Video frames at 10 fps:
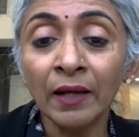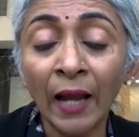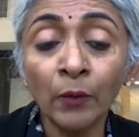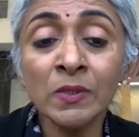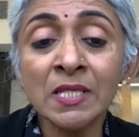
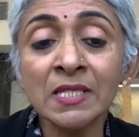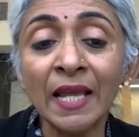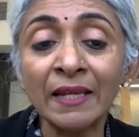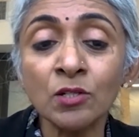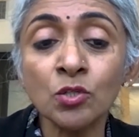I was
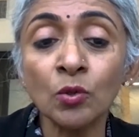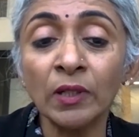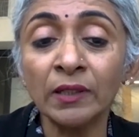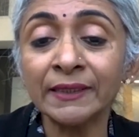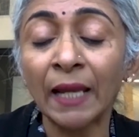sent to
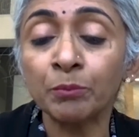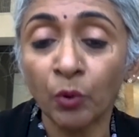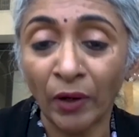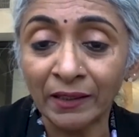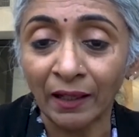learn
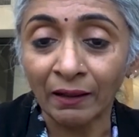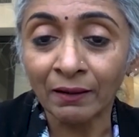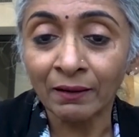typewriting,